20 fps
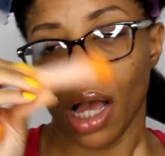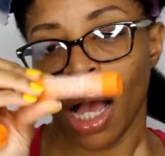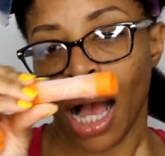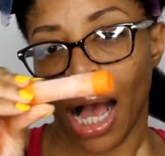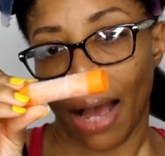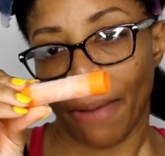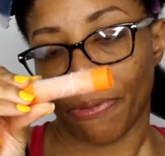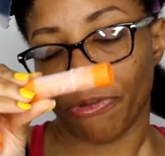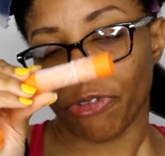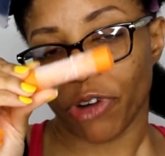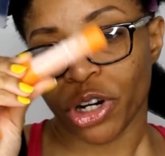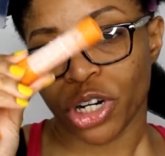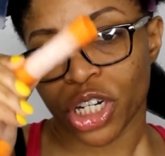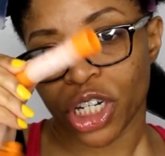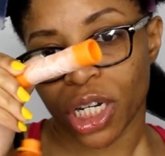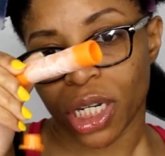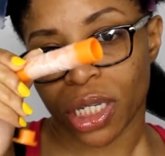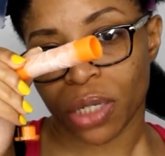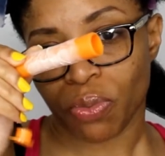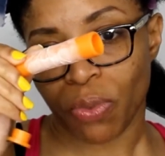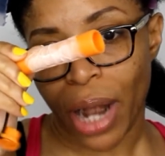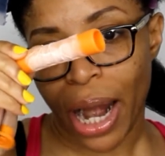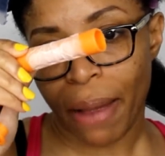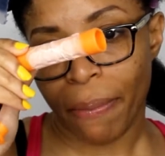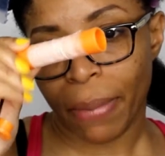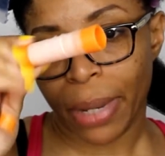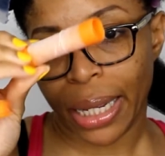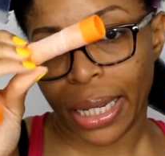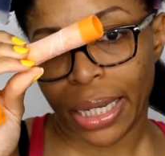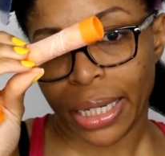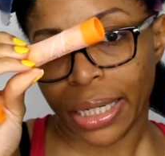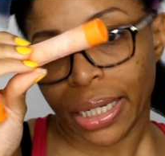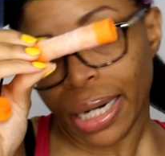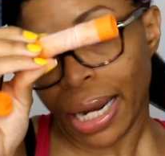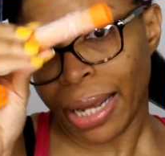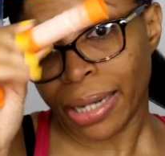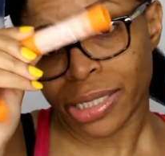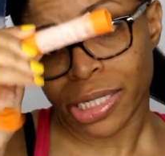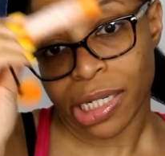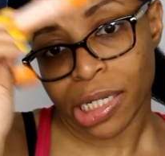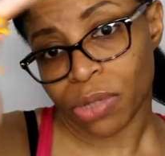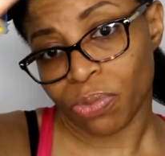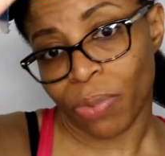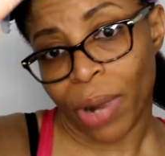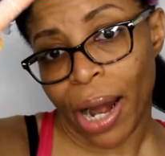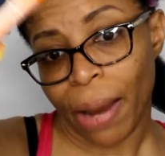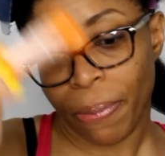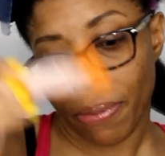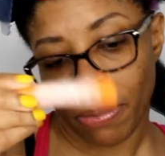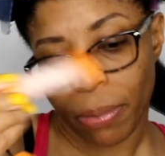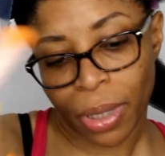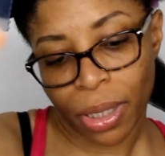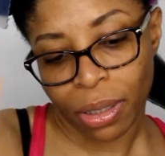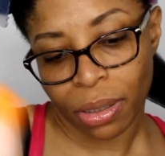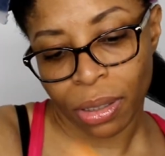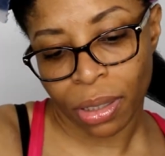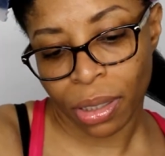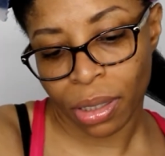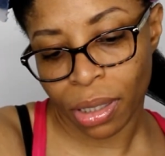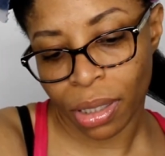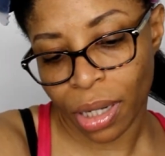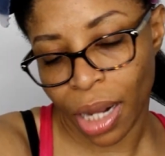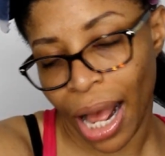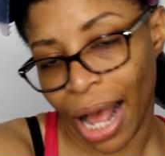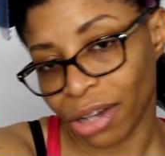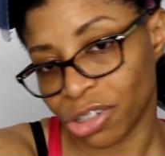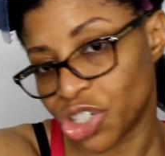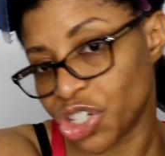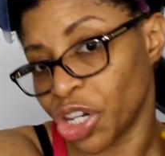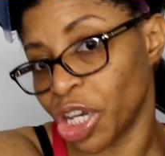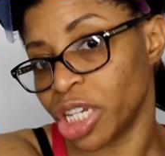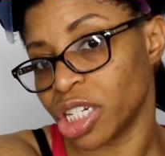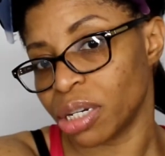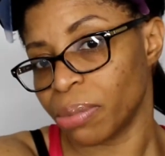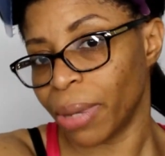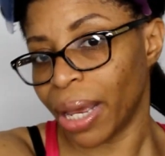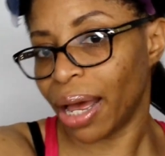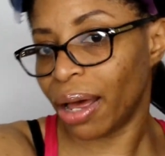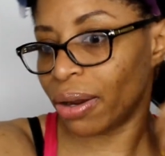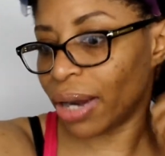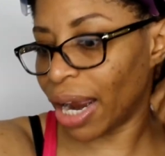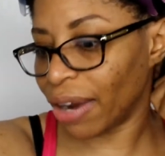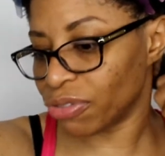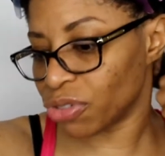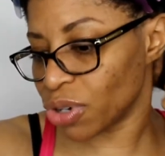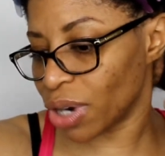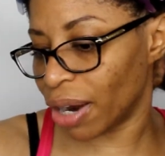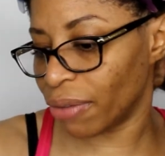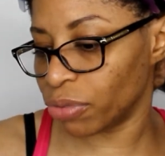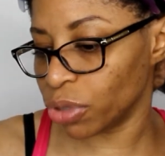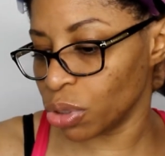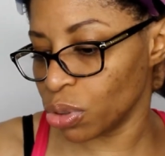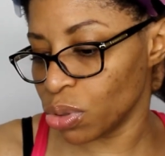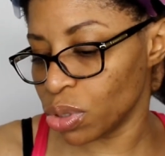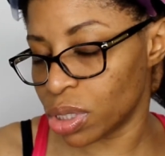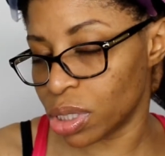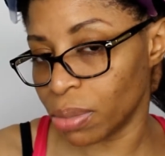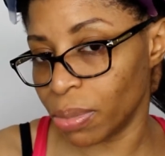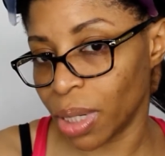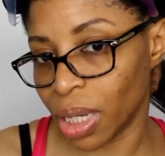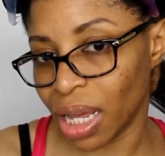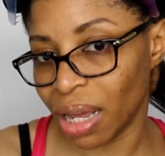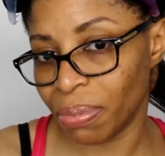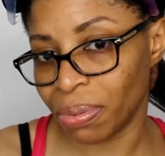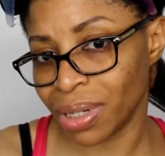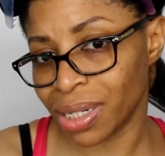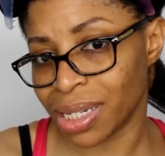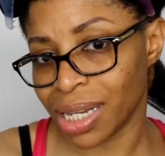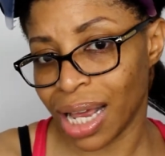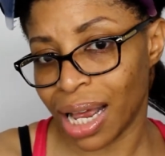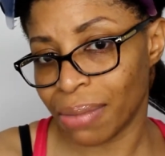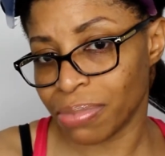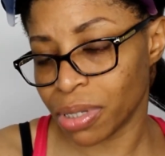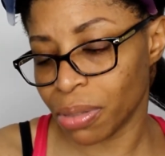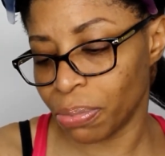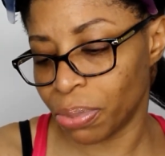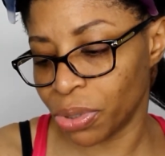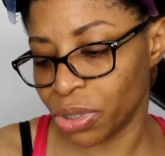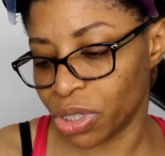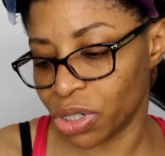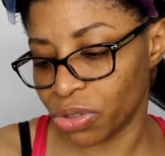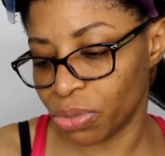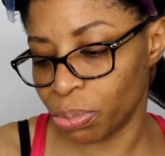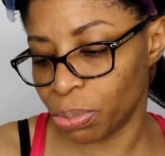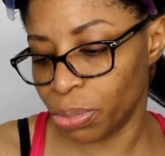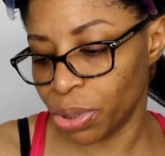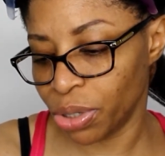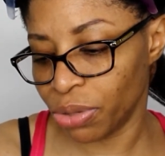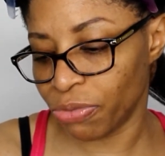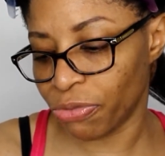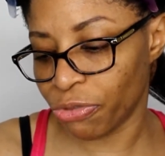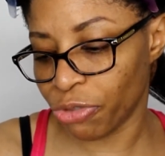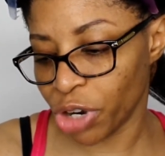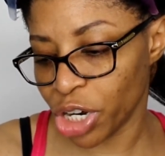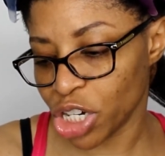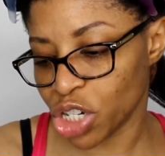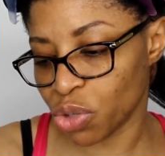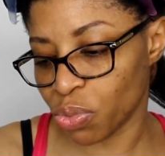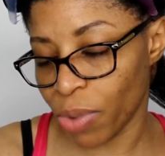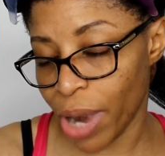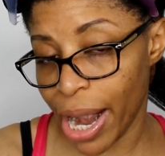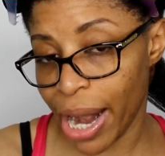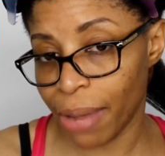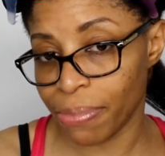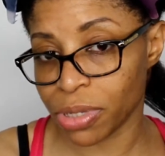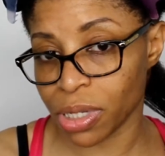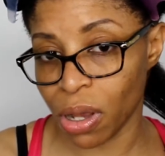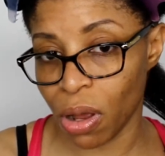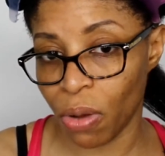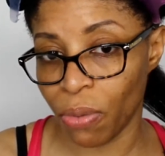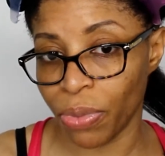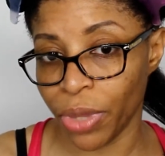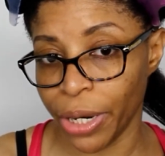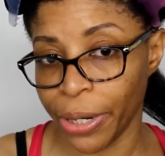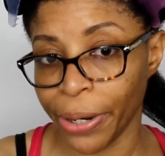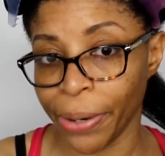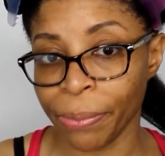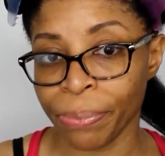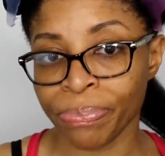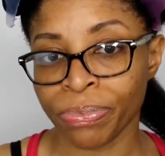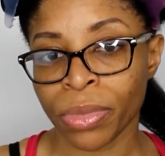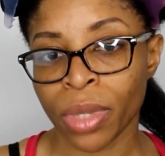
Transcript: I prefer to just wrap mine, and I just wrap them and I'll change them out after I've used them a couple of times and put fresh wraps on there.